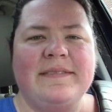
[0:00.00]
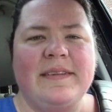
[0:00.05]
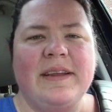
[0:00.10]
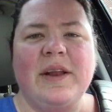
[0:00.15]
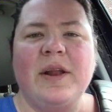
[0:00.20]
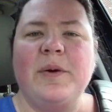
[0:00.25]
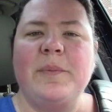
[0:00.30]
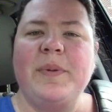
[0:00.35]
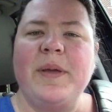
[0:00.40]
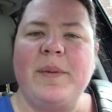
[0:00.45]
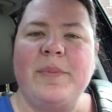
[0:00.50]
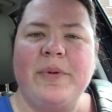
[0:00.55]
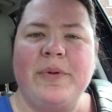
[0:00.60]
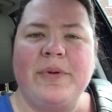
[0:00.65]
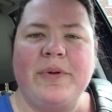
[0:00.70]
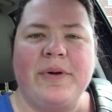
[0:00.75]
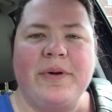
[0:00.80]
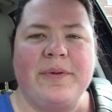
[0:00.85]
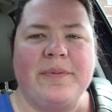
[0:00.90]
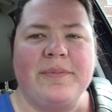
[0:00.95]
You know, people
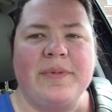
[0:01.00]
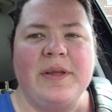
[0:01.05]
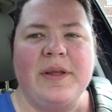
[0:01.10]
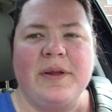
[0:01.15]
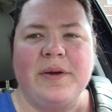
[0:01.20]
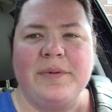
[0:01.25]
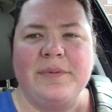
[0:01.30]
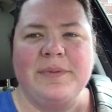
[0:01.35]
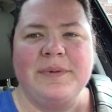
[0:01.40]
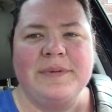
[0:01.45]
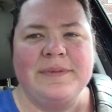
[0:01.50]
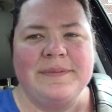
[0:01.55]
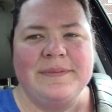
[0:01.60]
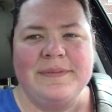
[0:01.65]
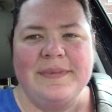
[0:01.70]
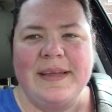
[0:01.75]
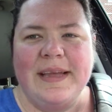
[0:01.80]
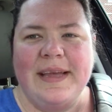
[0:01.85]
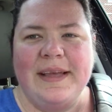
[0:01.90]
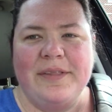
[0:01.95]
are, you know,
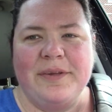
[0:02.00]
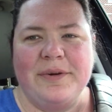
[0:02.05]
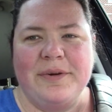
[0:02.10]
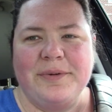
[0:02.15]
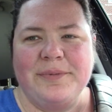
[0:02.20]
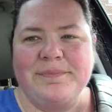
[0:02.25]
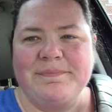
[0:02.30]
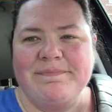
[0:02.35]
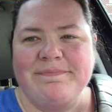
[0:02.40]
either